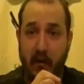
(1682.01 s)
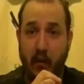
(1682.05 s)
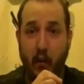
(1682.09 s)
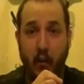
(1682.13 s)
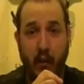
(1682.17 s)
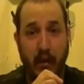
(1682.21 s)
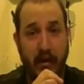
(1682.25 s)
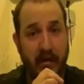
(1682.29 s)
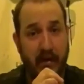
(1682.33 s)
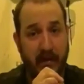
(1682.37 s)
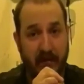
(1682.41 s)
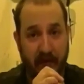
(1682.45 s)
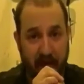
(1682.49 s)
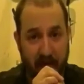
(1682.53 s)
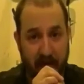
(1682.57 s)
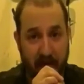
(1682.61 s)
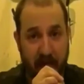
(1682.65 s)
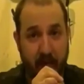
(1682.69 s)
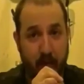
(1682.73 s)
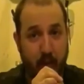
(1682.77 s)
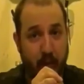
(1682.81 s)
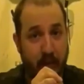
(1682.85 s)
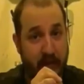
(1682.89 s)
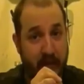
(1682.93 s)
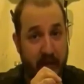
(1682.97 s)
a
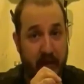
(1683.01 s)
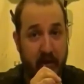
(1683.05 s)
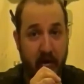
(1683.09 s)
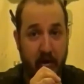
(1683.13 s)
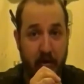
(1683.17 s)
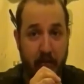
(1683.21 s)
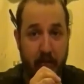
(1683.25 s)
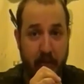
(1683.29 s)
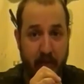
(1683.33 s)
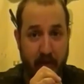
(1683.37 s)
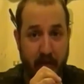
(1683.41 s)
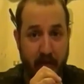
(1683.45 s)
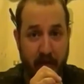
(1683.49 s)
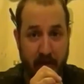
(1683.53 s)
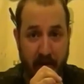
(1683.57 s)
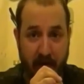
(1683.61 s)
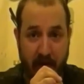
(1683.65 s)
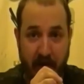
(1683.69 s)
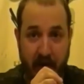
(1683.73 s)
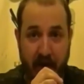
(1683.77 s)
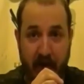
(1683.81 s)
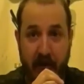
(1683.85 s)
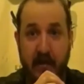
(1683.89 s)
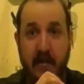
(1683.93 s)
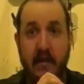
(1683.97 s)
weakness within our
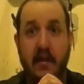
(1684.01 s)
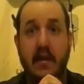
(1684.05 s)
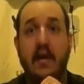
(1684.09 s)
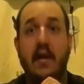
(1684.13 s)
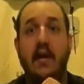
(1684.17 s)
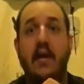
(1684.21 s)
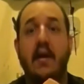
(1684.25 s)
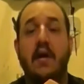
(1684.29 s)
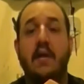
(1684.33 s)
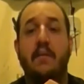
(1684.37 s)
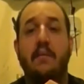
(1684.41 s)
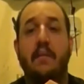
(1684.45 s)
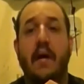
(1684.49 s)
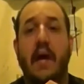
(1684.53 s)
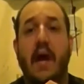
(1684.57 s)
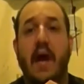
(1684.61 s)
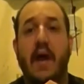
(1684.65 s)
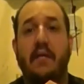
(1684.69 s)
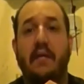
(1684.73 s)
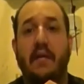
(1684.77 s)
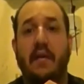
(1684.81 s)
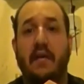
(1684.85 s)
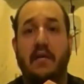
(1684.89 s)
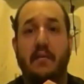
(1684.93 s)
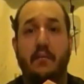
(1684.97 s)
military by
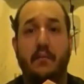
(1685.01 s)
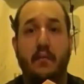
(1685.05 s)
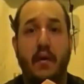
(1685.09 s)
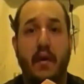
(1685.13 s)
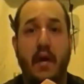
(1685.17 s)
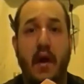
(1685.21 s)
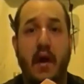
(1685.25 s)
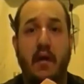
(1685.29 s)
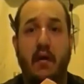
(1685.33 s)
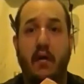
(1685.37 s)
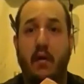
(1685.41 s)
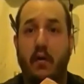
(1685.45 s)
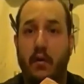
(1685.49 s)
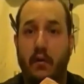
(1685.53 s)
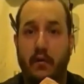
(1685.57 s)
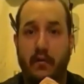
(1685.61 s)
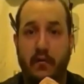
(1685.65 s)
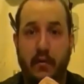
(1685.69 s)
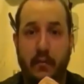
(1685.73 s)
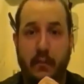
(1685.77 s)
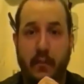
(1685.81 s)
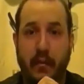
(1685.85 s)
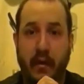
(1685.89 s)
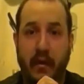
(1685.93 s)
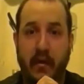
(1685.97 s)
having it spread out all over
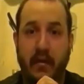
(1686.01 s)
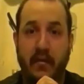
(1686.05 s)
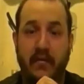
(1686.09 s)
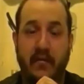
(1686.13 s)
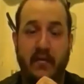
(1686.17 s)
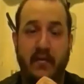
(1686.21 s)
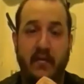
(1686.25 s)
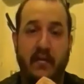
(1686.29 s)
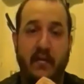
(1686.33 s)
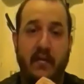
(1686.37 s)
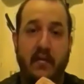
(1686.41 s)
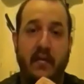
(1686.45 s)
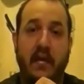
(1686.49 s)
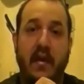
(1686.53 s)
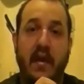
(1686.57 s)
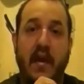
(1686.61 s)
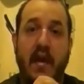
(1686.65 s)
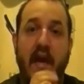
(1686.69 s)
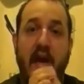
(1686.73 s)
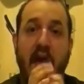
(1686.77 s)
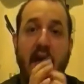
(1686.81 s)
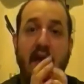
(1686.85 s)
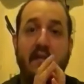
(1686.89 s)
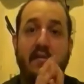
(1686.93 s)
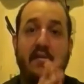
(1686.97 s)
the place.
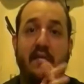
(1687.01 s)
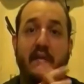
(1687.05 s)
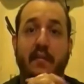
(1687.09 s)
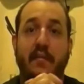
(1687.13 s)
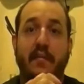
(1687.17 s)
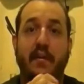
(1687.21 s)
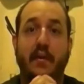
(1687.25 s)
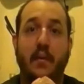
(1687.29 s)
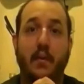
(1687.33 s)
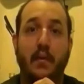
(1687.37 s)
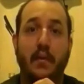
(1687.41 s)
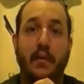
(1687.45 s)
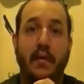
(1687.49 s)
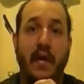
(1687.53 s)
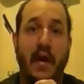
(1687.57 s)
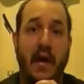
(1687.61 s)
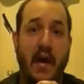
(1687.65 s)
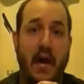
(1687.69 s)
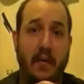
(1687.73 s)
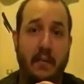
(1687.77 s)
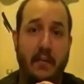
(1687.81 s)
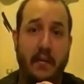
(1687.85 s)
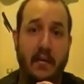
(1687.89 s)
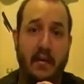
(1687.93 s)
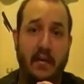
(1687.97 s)
And if something were to
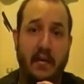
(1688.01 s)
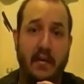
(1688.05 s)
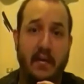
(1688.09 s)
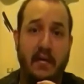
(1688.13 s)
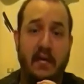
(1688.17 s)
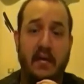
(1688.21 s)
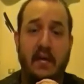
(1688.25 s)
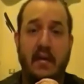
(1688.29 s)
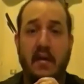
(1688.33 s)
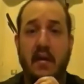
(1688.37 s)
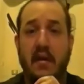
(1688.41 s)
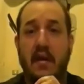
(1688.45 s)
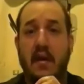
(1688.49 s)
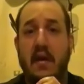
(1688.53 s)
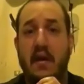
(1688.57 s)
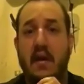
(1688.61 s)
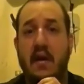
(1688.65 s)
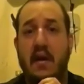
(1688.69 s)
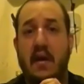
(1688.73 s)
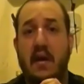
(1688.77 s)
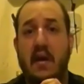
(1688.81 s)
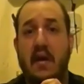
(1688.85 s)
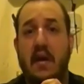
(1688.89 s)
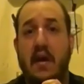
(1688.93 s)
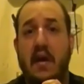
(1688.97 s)
happen,
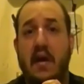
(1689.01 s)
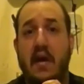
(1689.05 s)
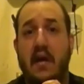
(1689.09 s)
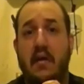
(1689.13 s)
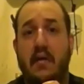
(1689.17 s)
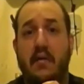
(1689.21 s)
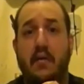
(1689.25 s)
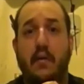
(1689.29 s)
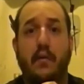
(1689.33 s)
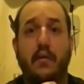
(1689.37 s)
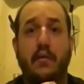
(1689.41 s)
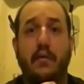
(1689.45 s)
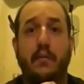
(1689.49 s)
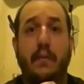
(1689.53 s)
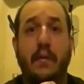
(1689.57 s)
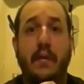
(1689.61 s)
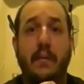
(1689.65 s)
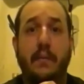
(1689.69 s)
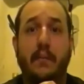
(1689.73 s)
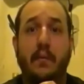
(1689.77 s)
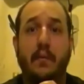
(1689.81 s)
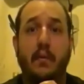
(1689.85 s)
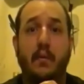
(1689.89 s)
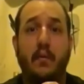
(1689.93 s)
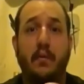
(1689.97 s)
uh, those
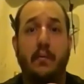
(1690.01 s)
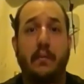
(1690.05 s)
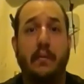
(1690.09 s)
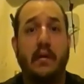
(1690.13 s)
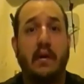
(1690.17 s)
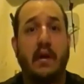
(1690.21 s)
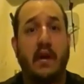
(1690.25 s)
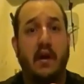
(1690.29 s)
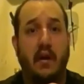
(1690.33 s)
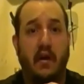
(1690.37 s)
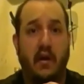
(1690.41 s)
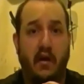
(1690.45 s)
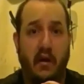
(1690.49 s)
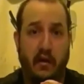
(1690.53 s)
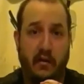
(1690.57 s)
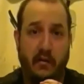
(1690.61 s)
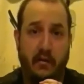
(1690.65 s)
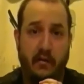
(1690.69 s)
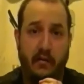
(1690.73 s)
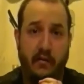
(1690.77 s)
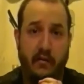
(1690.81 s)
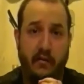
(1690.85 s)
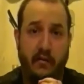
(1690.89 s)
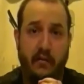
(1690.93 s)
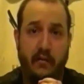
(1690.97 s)
people would be cut
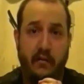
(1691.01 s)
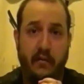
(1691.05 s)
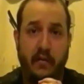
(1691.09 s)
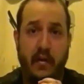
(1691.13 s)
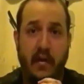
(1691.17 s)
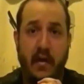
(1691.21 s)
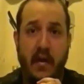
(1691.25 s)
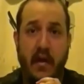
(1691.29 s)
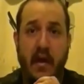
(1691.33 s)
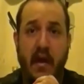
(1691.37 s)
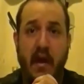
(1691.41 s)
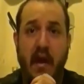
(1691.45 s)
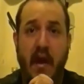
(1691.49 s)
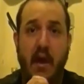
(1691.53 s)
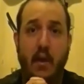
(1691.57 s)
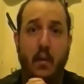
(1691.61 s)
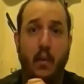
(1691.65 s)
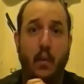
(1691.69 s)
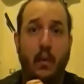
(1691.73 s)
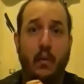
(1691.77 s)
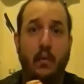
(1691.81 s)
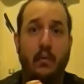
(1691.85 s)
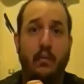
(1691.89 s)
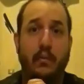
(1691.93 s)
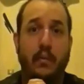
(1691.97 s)
off,
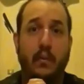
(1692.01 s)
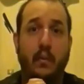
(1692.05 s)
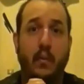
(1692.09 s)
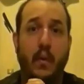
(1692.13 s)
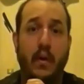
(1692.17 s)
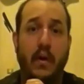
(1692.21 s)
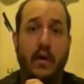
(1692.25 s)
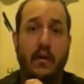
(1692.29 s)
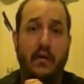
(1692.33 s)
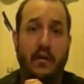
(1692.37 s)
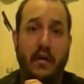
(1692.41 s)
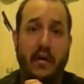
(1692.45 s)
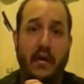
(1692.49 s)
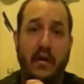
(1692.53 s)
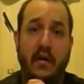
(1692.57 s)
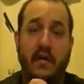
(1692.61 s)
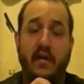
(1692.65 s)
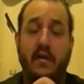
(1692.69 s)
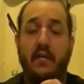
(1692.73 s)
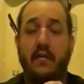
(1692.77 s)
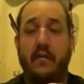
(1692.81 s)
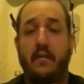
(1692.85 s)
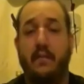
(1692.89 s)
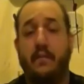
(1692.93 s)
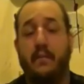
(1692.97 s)
and we would be weaker
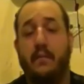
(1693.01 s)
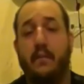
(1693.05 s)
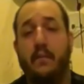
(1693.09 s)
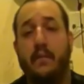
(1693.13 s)
here.